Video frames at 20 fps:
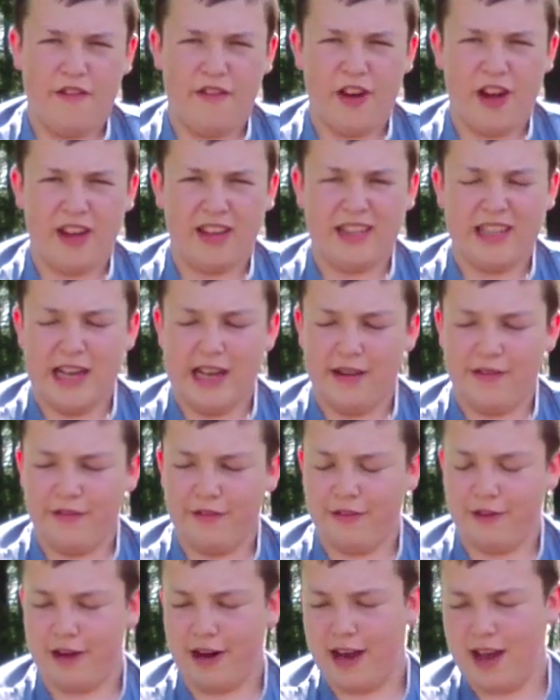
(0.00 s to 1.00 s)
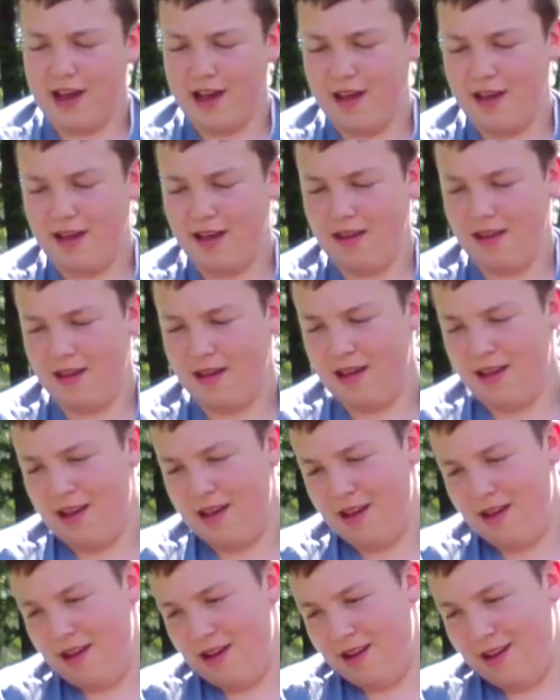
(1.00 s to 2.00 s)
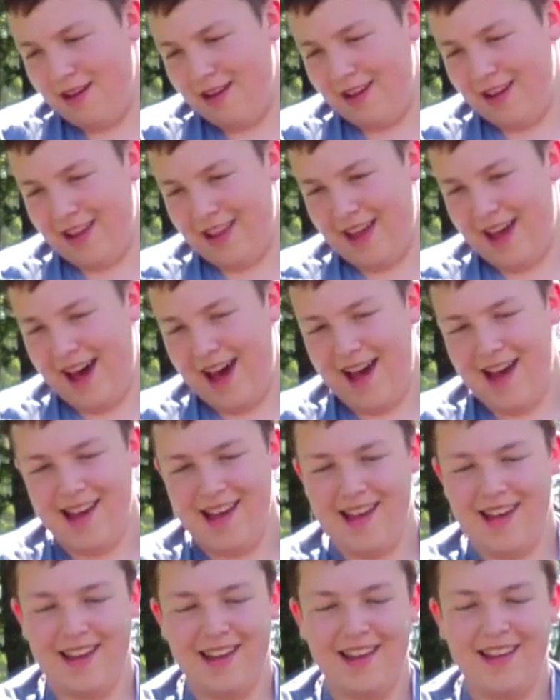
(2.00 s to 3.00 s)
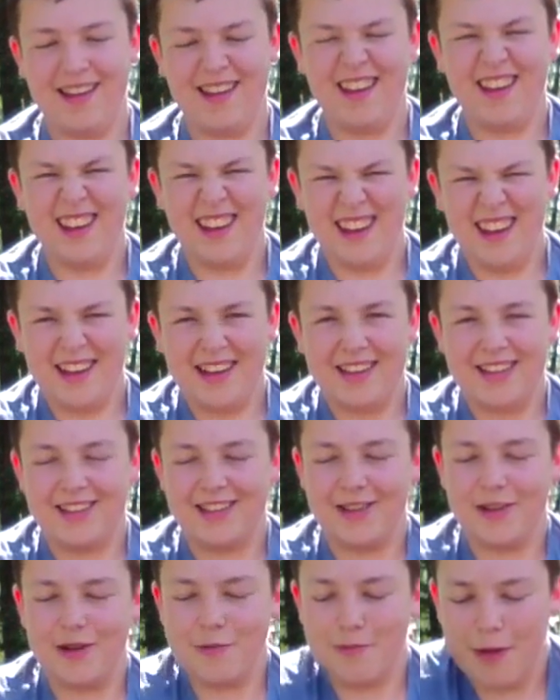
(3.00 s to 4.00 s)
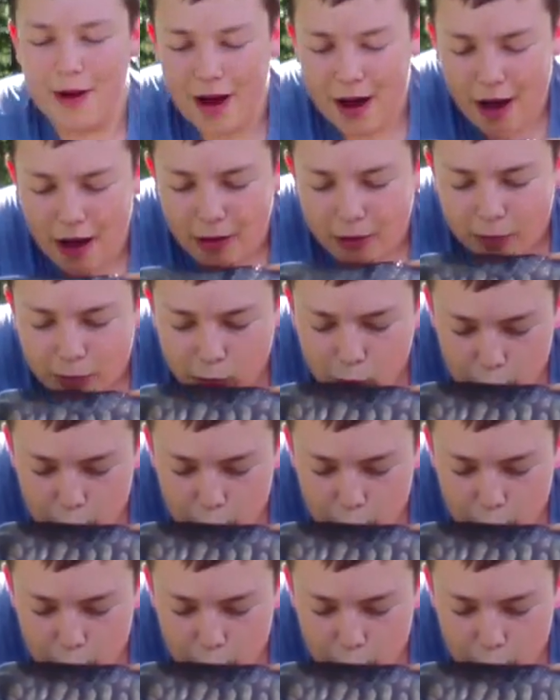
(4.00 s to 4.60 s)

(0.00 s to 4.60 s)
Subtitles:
13.3, look at that, superb.